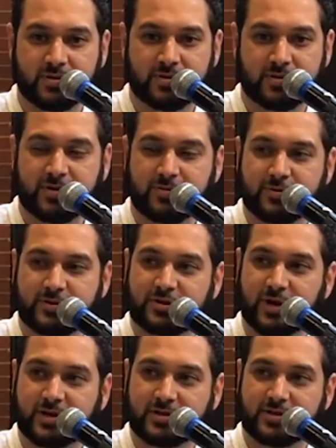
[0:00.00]
and we
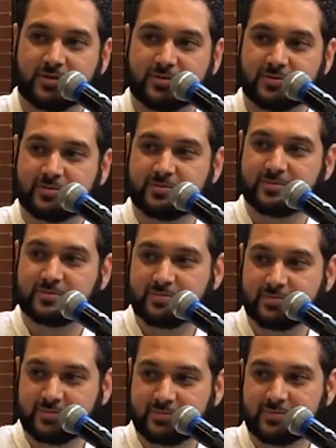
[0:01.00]
try to
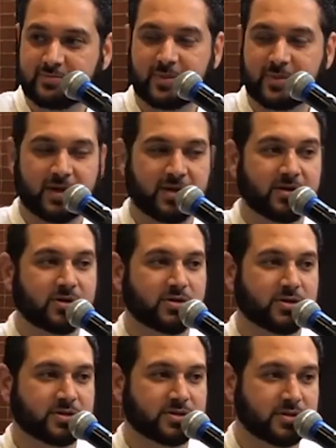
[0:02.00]

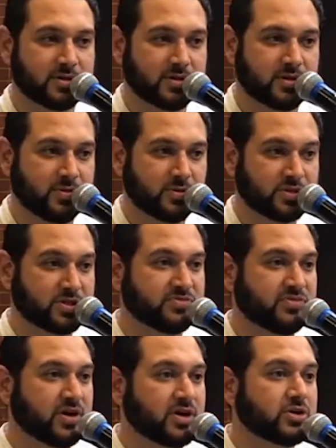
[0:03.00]
increase it, which is
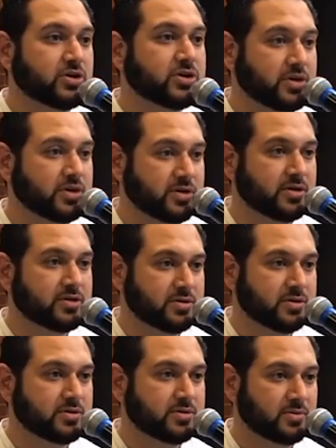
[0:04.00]
very good,
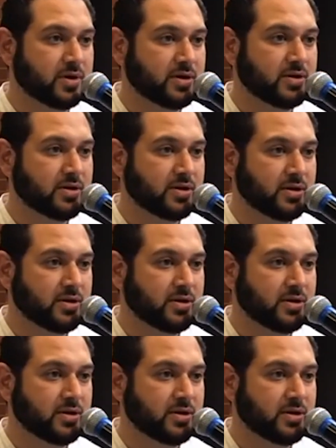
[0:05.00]
right?